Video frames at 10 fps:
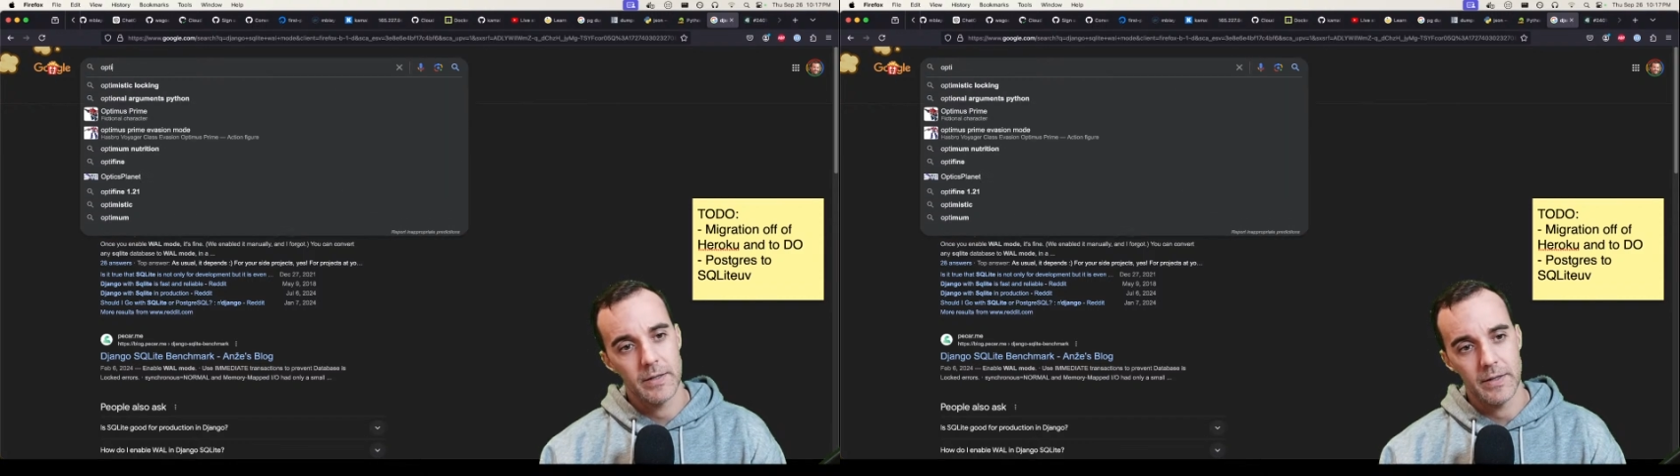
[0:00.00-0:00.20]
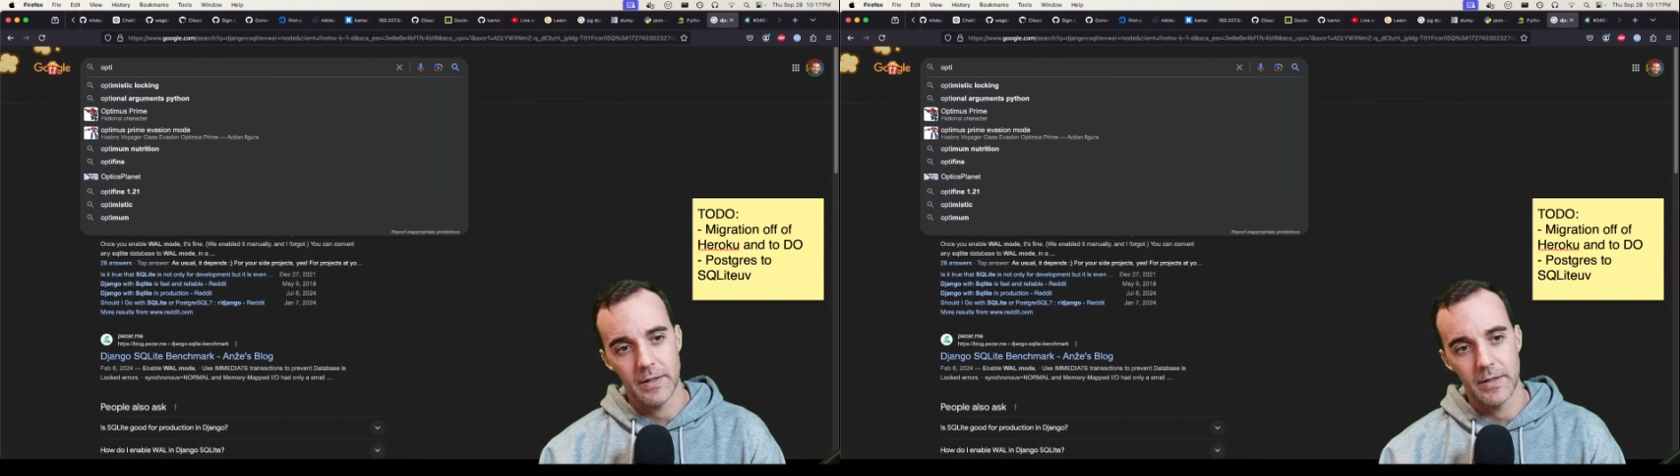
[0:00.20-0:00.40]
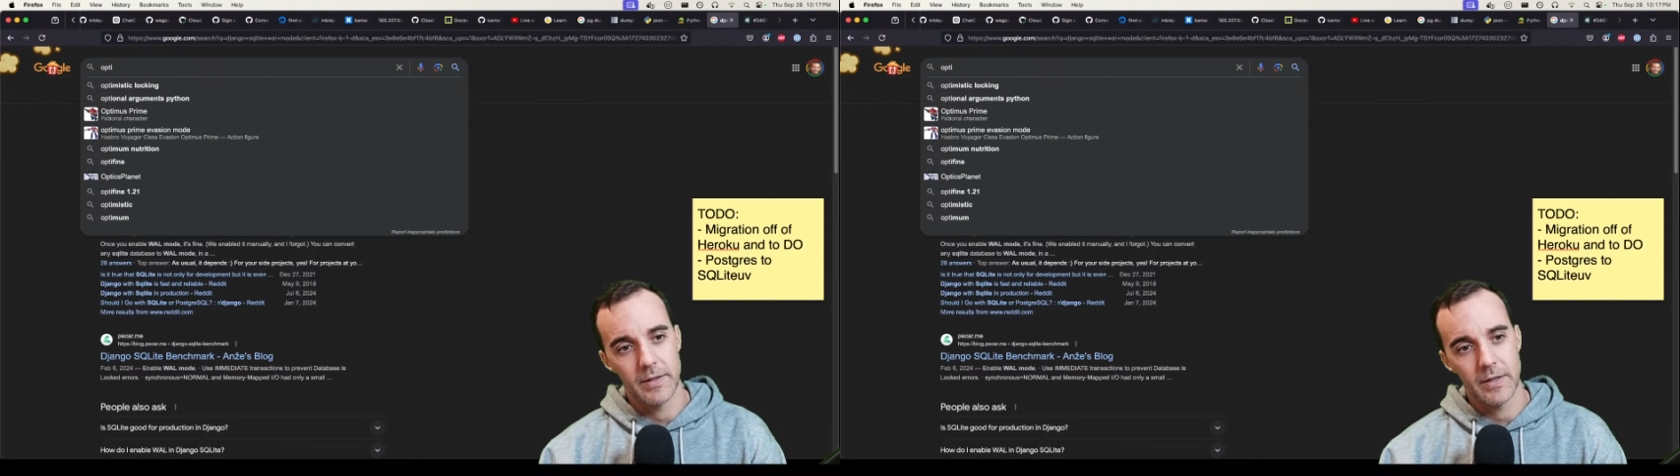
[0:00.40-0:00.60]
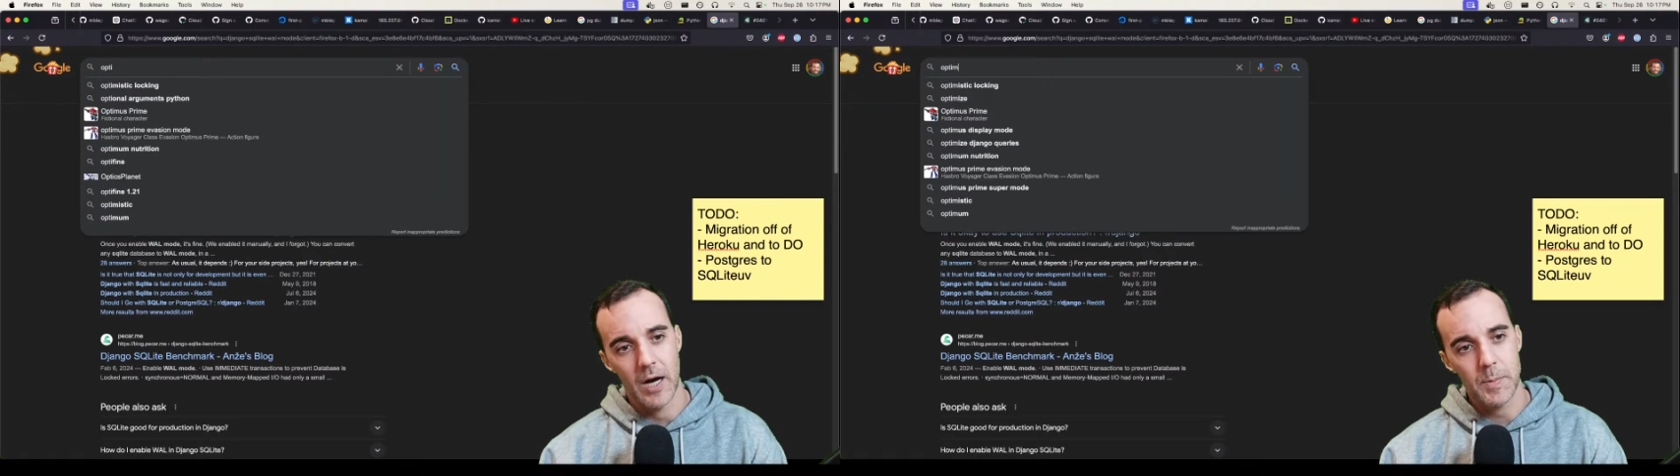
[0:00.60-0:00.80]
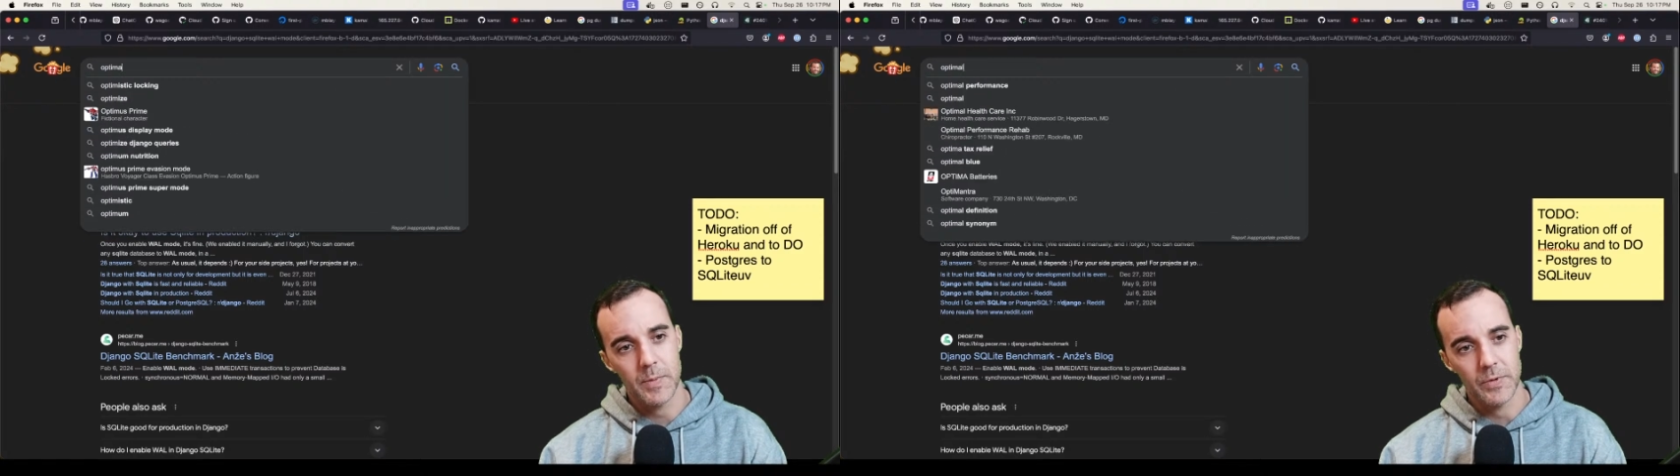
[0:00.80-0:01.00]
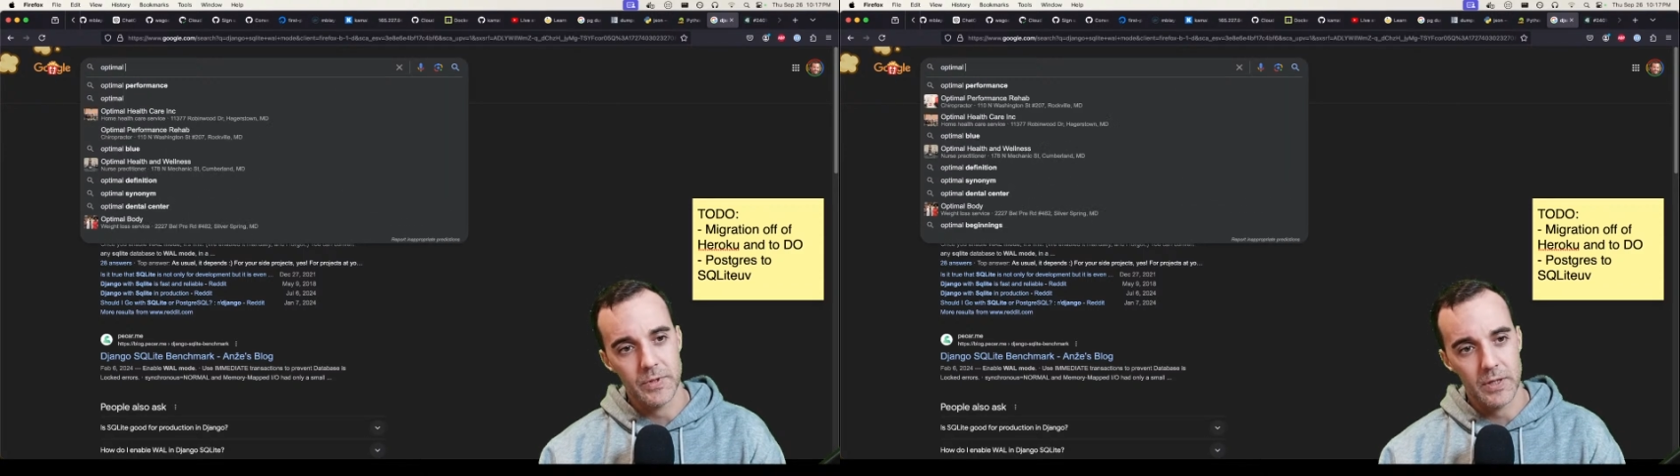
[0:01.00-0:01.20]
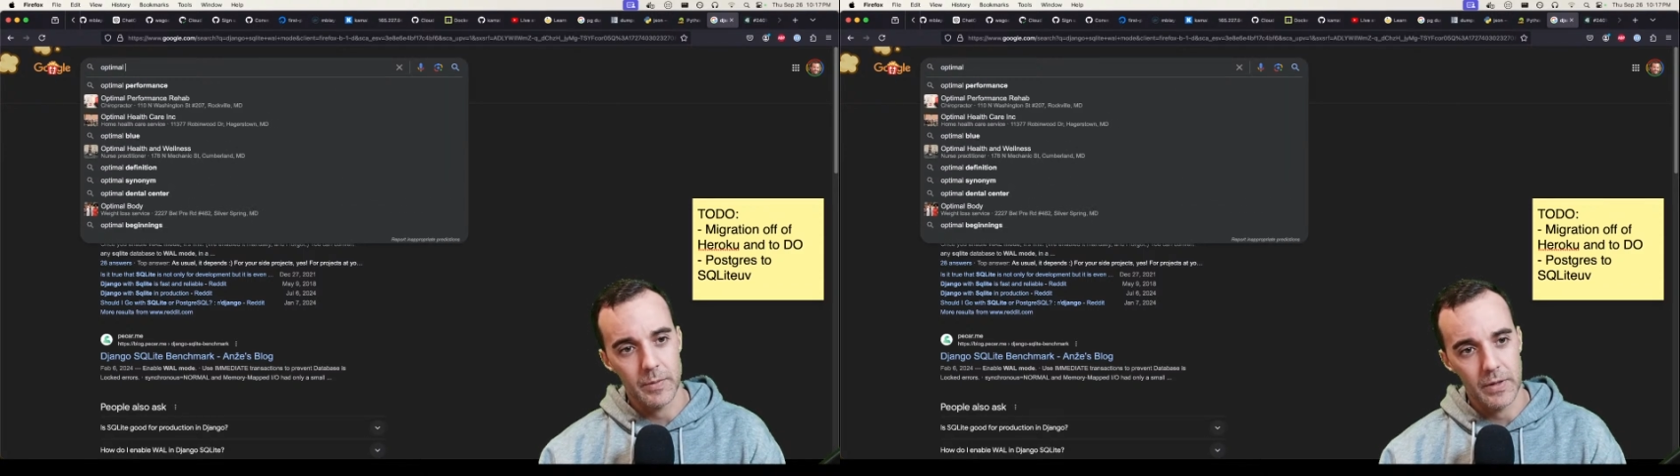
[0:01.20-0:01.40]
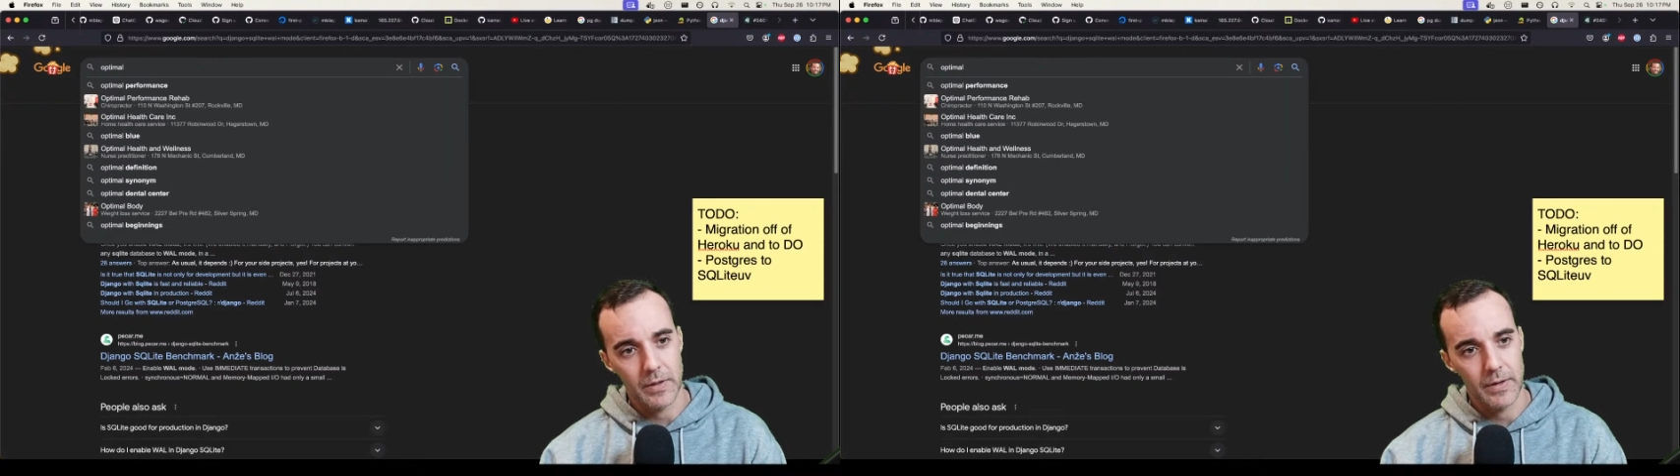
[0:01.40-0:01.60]
is gonna
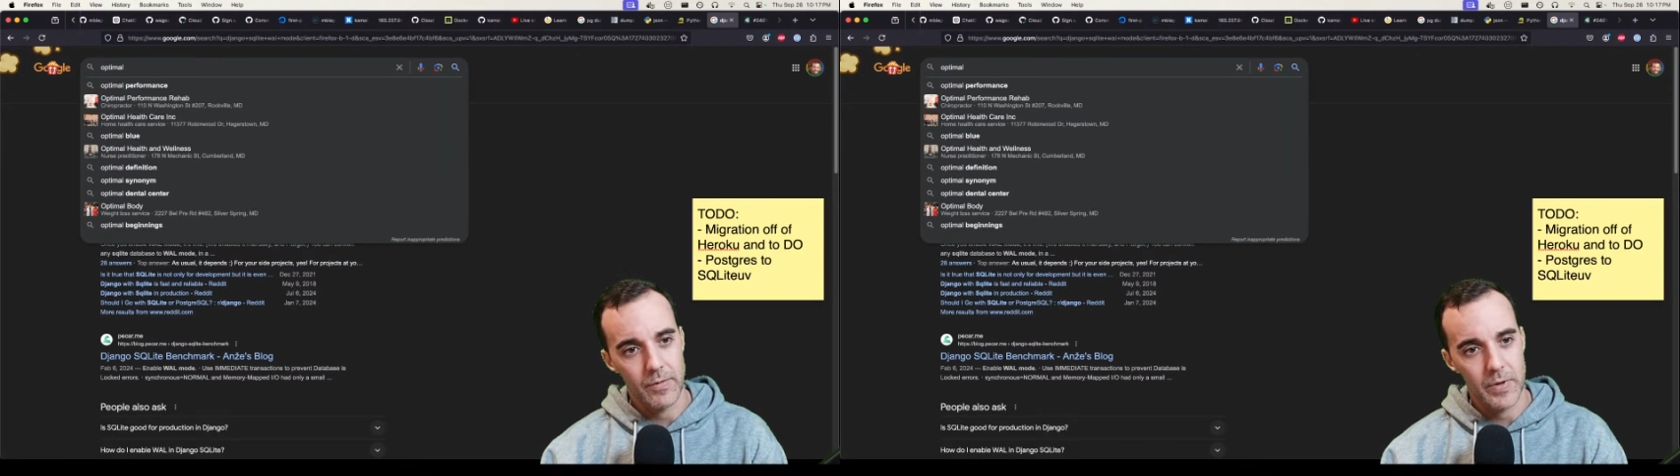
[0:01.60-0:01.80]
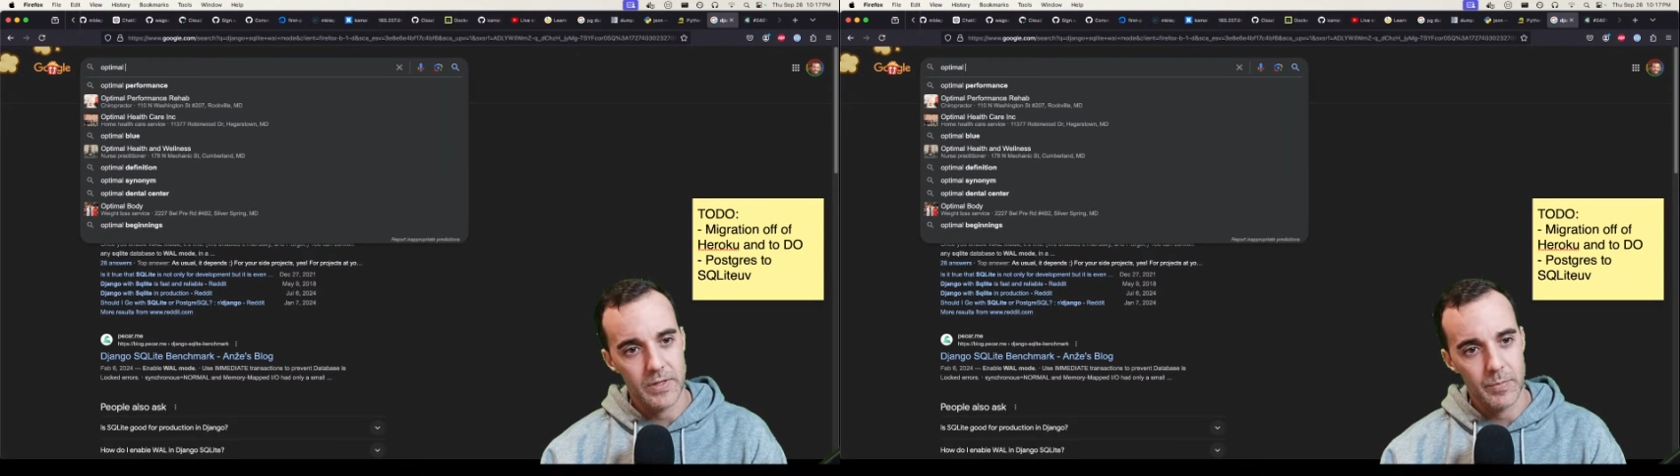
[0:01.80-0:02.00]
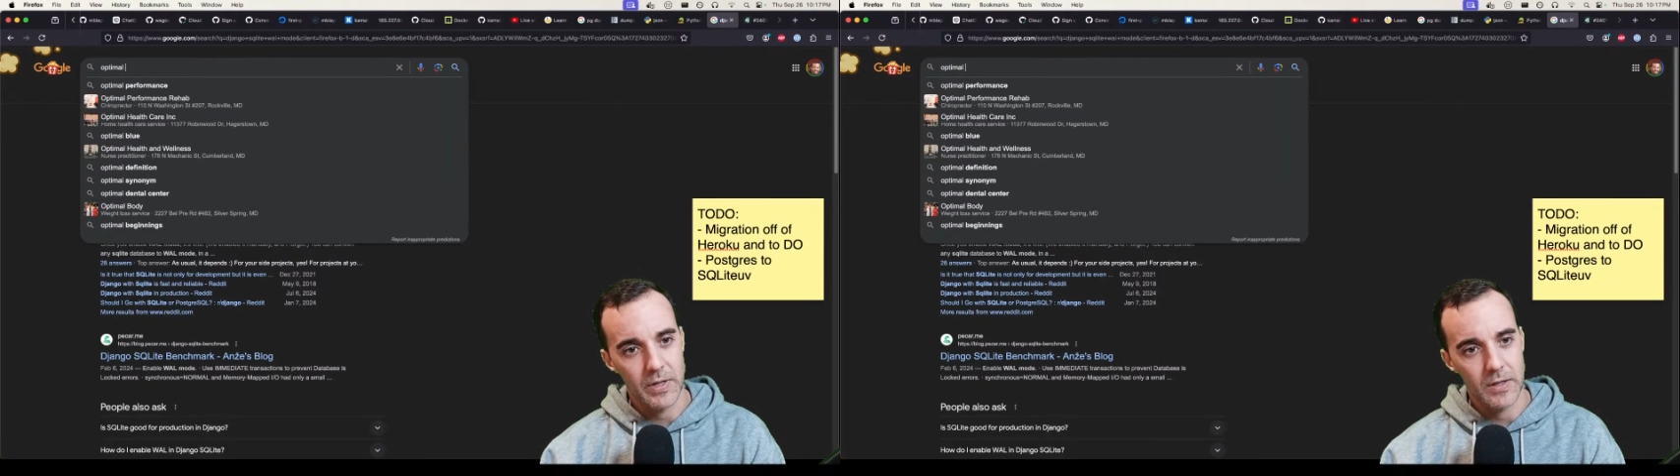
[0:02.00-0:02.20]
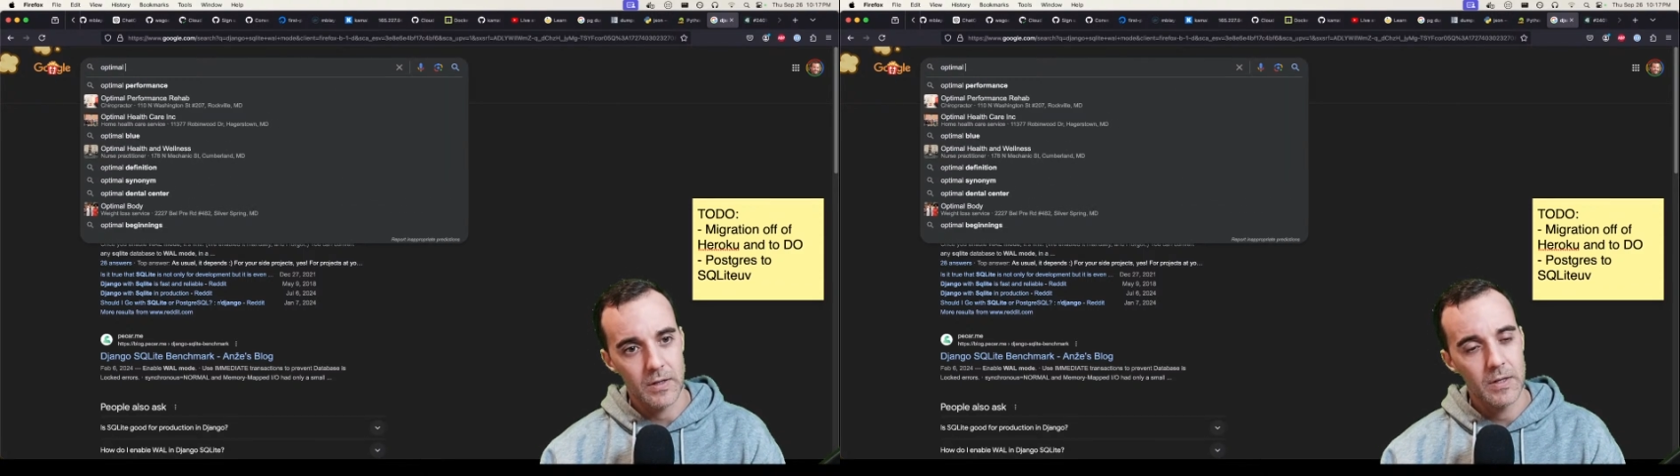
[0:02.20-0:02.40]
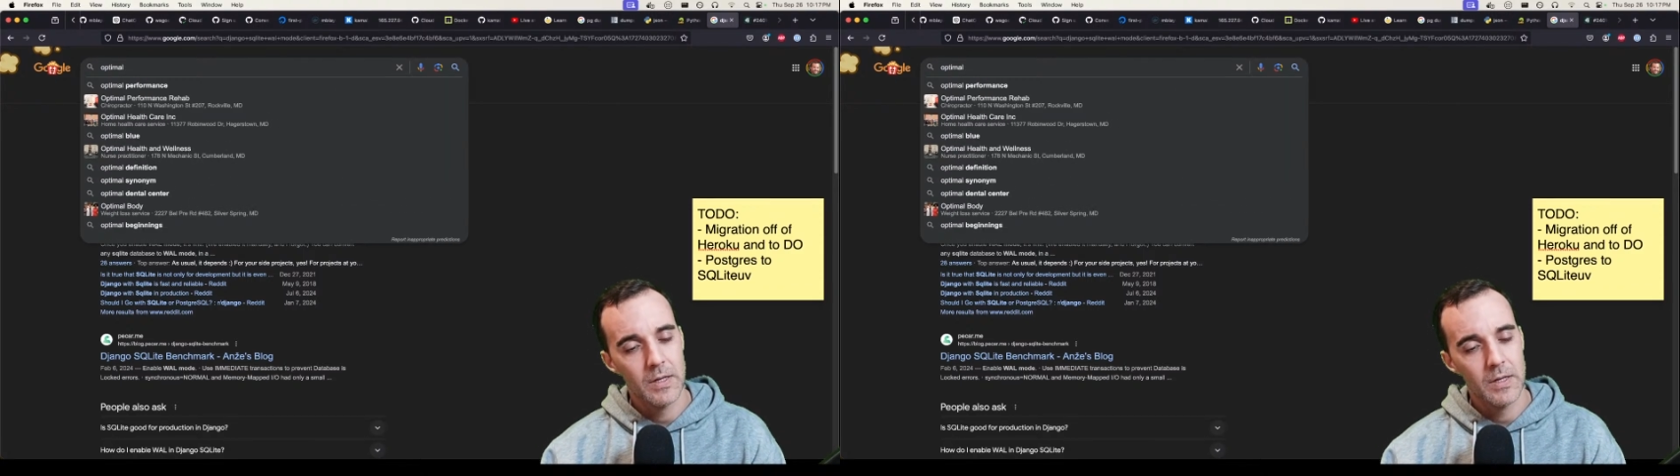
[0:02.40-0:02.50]
be everybody's opinion,